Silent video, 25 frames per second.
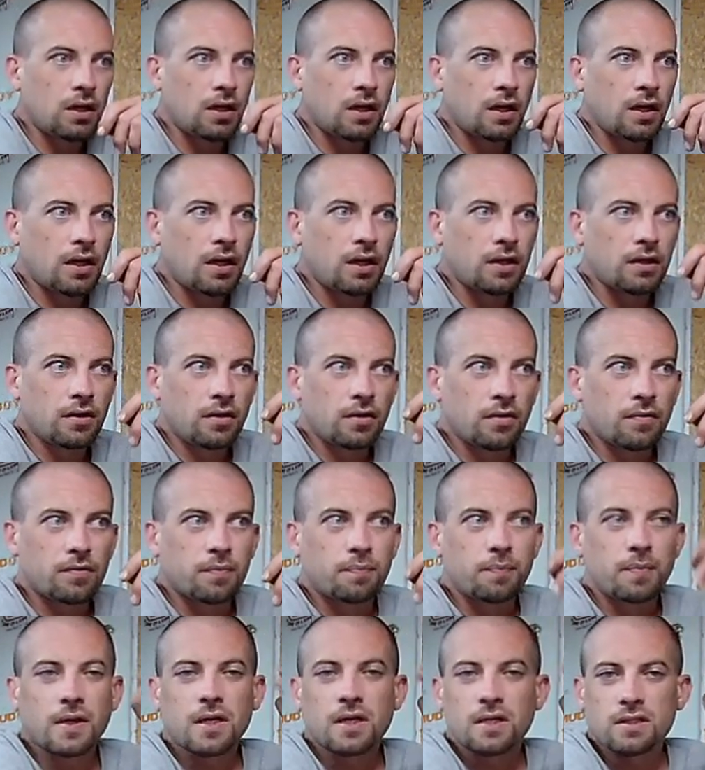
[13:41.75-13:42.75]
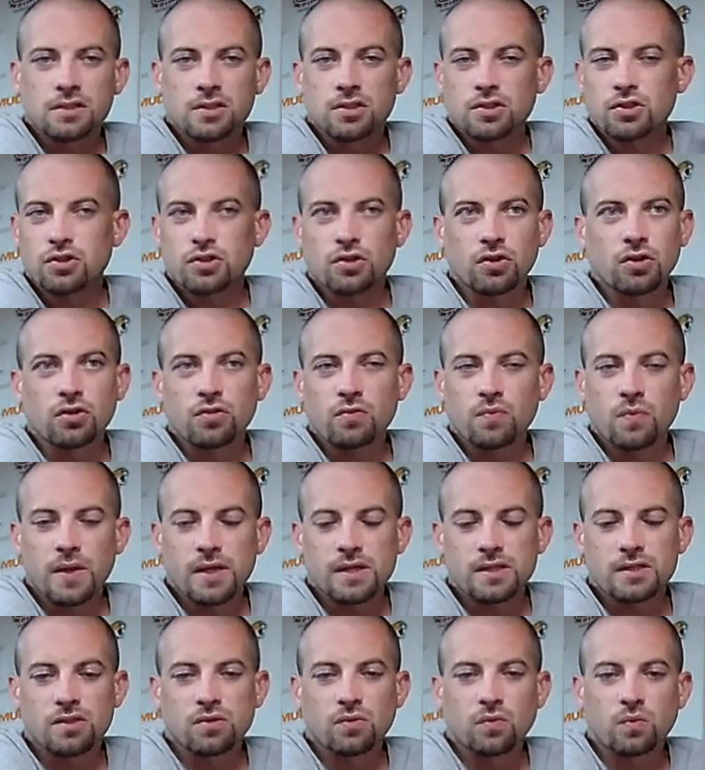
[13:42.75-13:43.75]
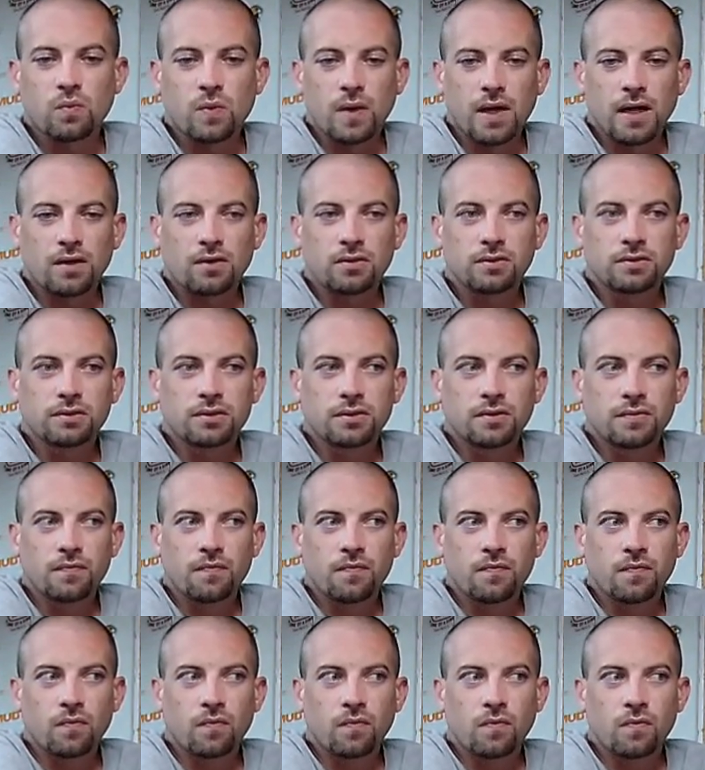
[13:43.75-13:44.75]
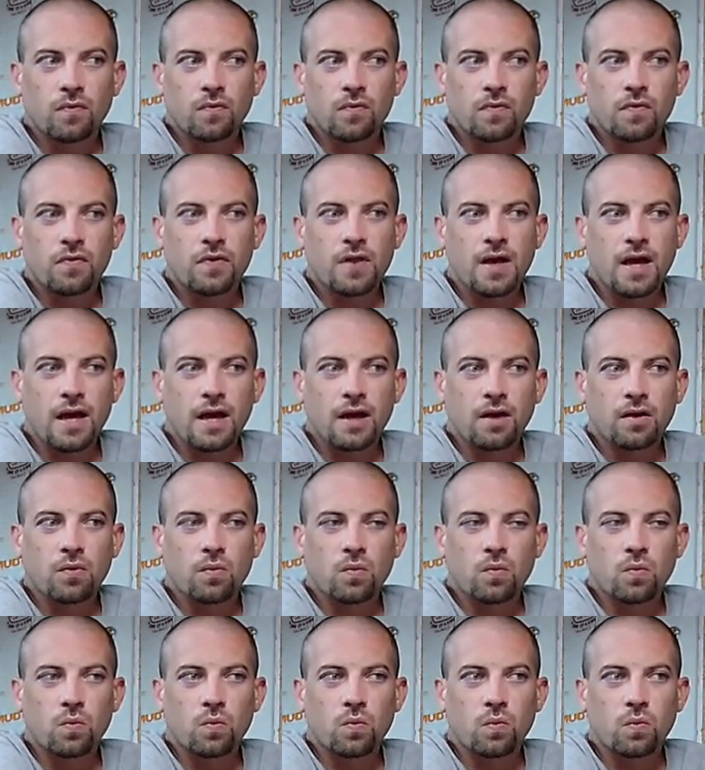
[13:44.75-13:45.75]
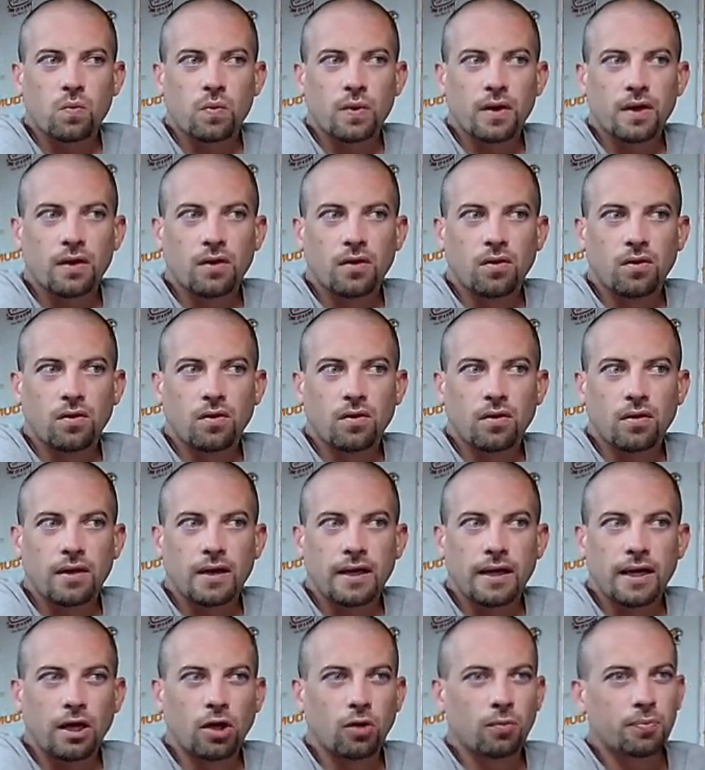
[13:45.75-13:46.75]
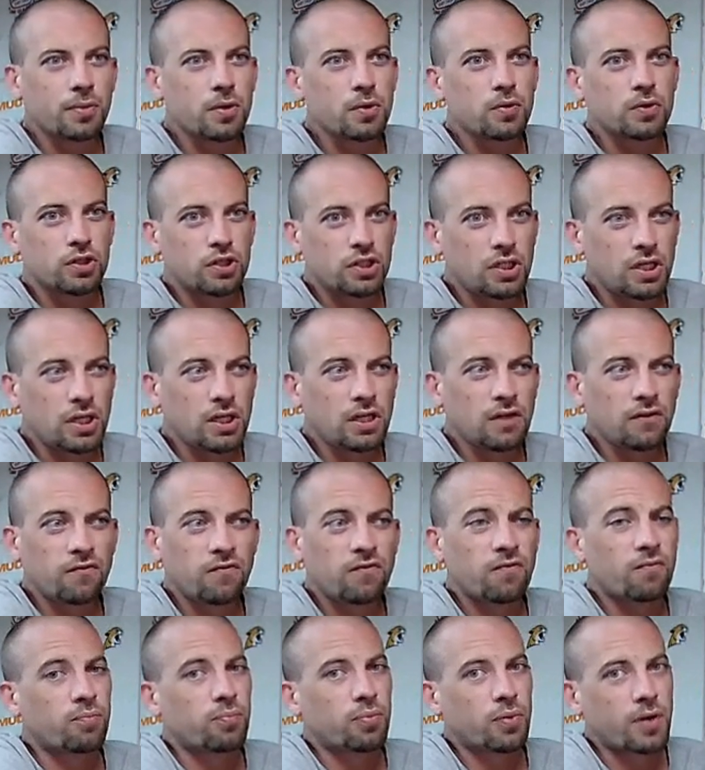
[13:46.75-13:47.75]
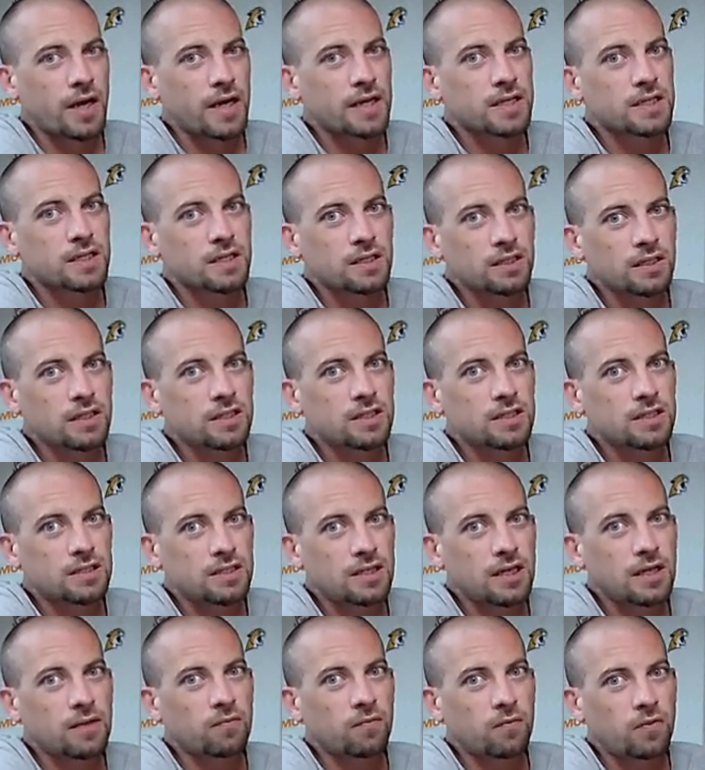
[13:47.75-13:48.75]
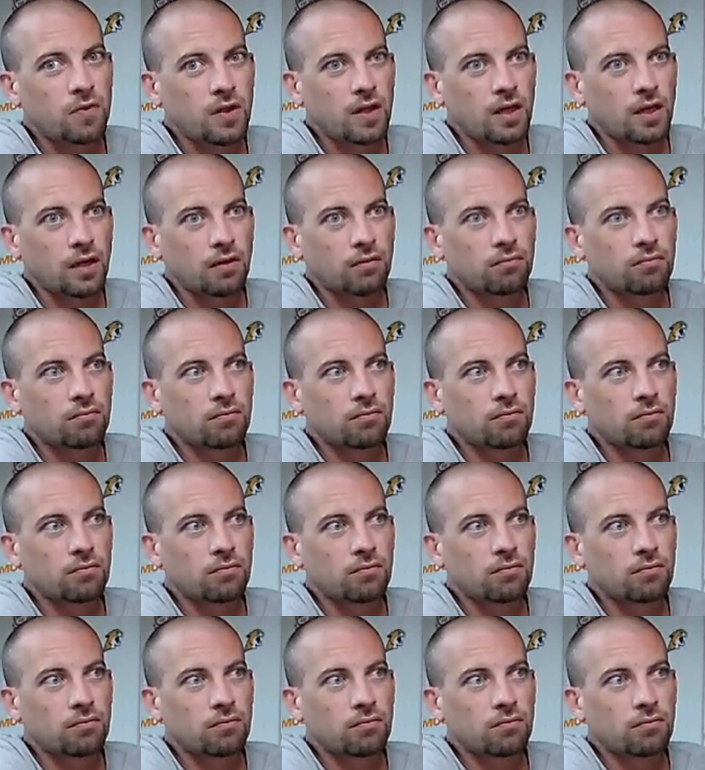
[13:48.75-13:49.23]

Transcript: And because there's certain ways to weld that will help you achieve practically the same thing.